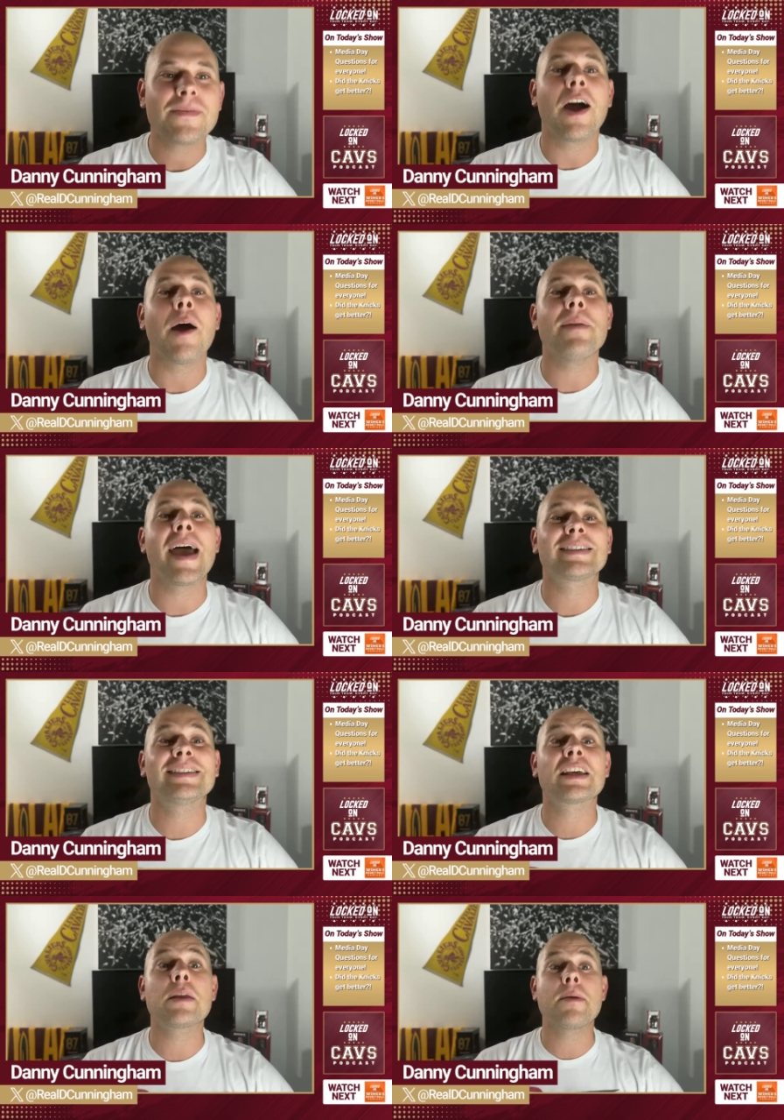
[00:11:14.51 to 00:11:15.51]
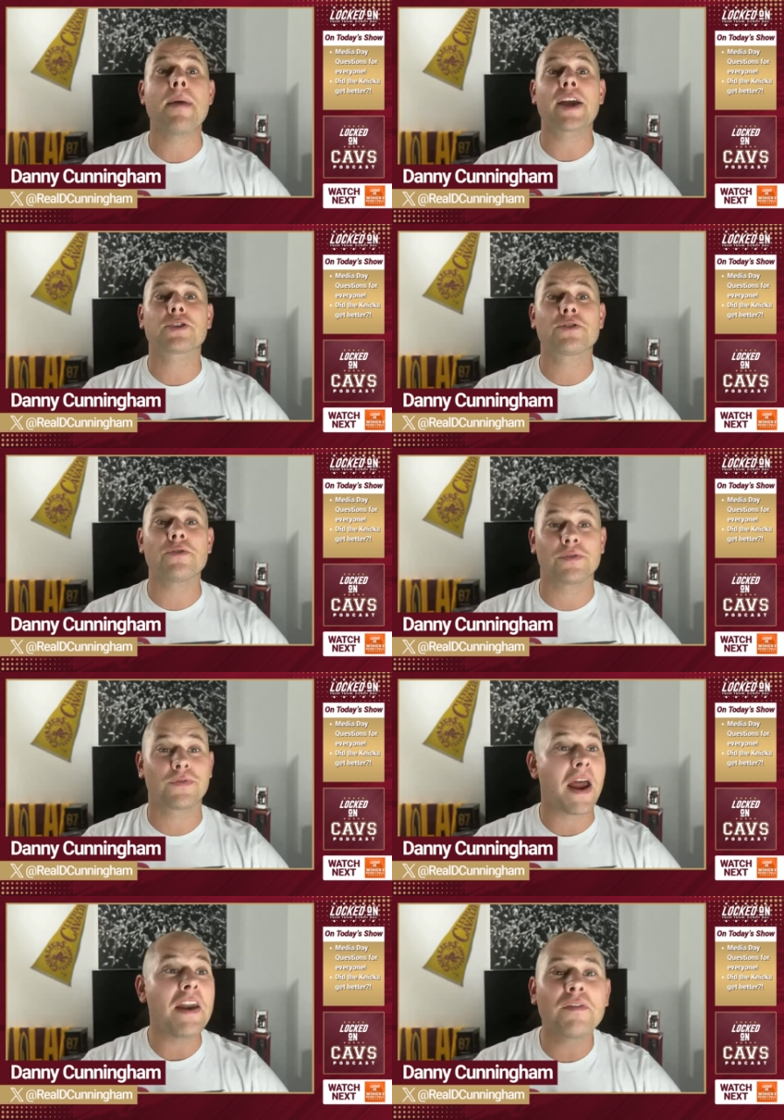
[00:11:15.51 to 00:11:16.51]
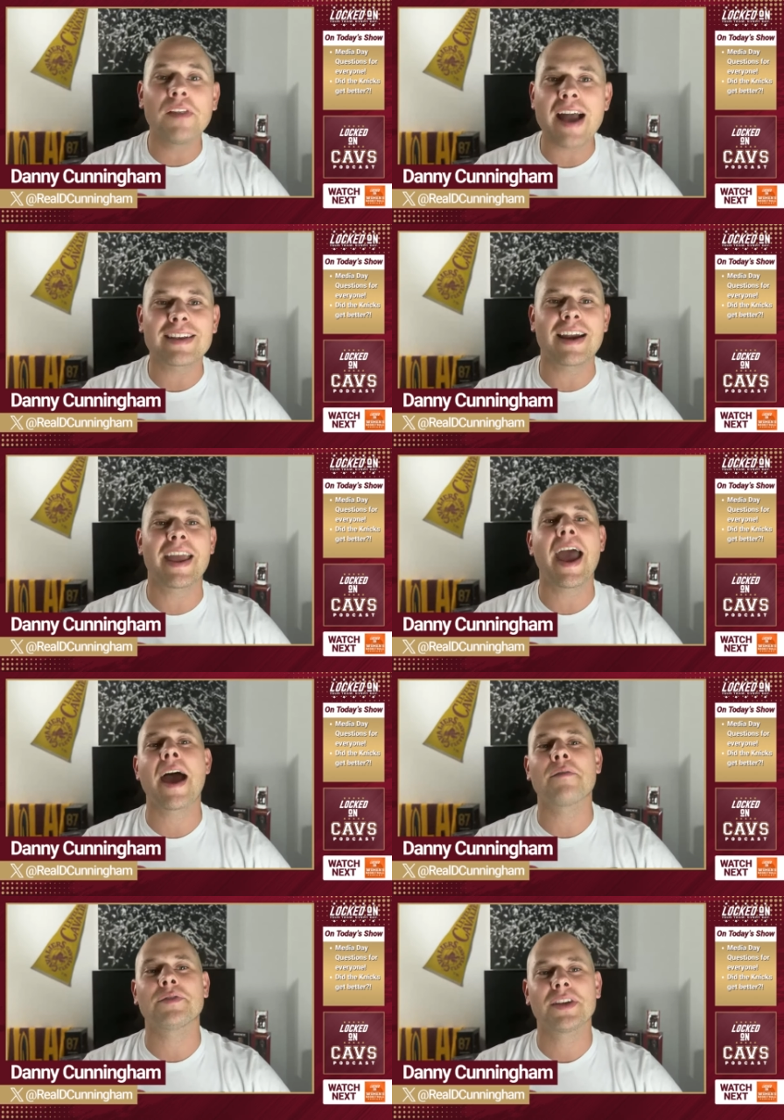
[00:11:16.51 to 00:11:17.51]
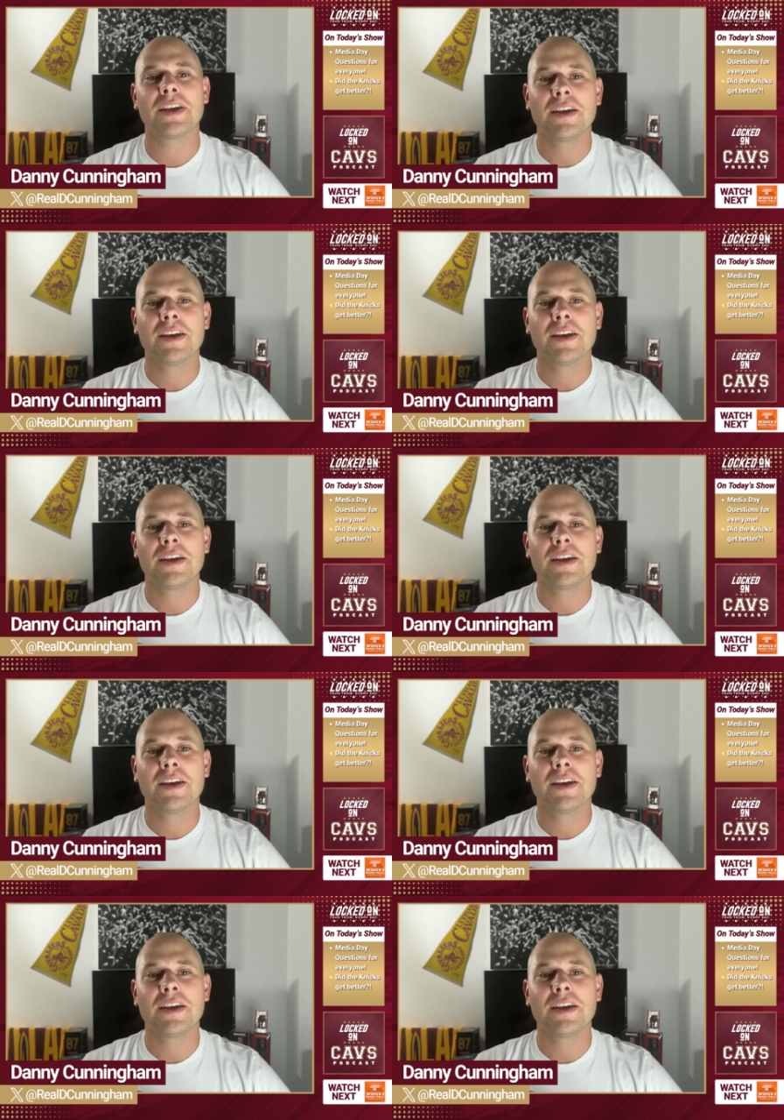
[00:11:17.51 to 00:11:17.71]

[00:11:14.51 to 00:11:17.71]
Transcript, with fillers: Up next is going to be Max Strus, friend of Locked On Cavs.